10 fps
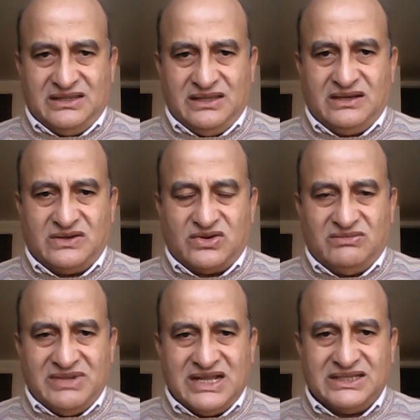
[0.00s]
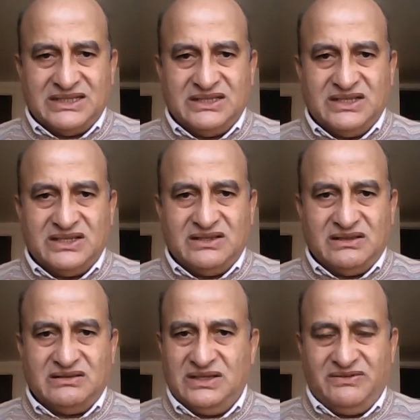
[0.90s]
They are commanded
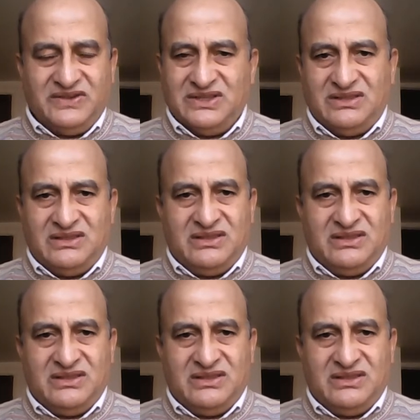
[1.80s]
even